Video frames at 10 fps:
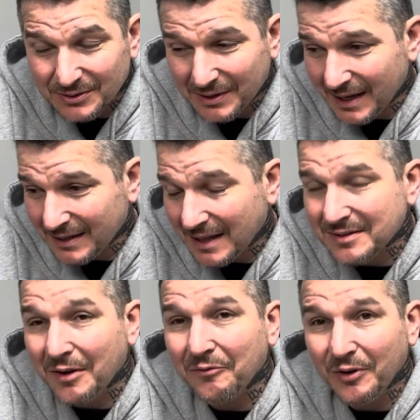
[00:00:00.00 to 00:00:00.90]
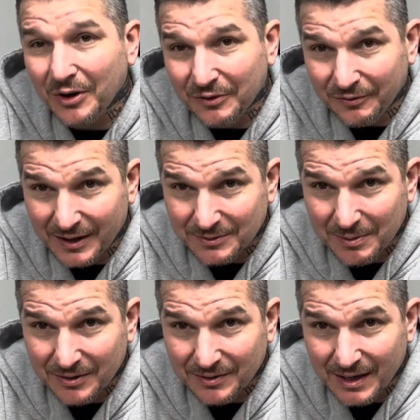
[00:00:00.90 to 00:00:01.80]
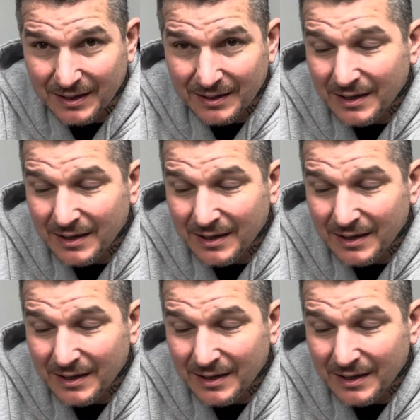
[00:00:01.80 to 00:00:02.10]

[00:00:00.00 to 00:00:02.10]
Okay, that's a very fast marathon.